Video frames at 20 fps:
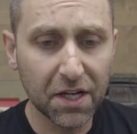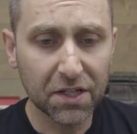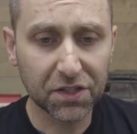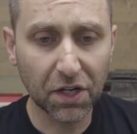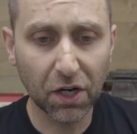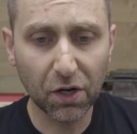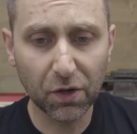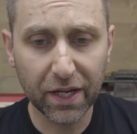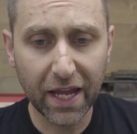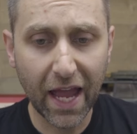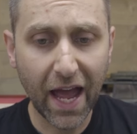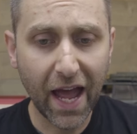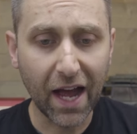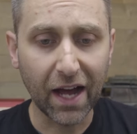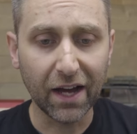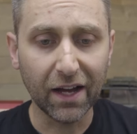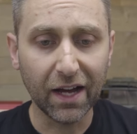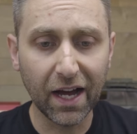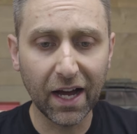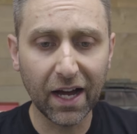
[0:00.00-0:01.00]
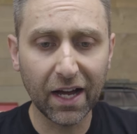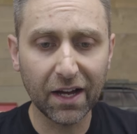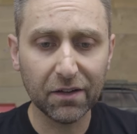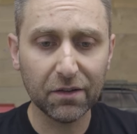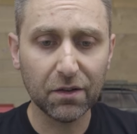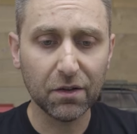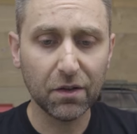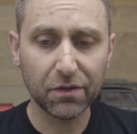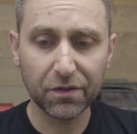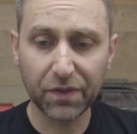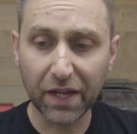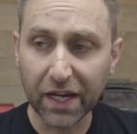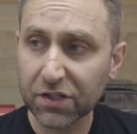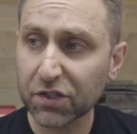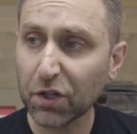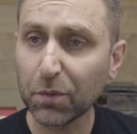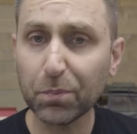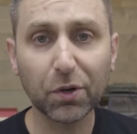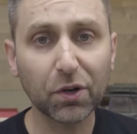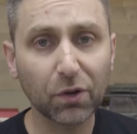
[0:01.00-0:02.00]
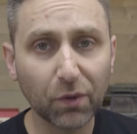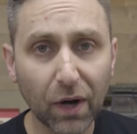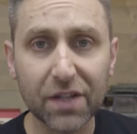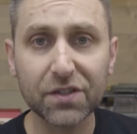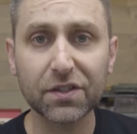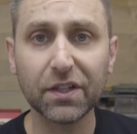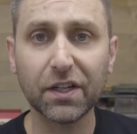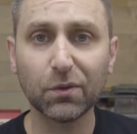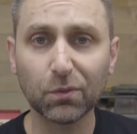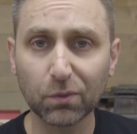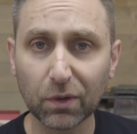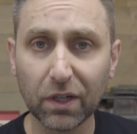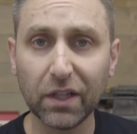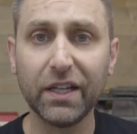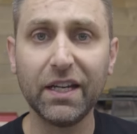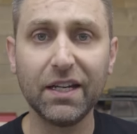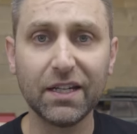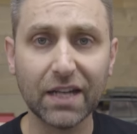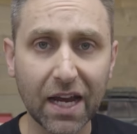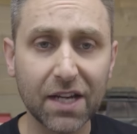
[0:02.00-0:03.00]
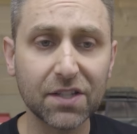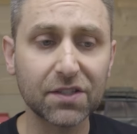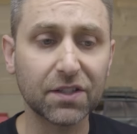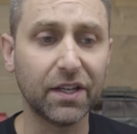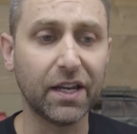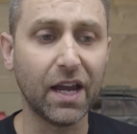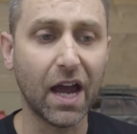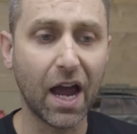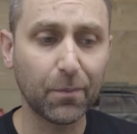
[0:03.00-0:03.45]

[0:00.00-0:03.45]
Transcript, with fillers: So yeah, uh, things are progressing really nicely.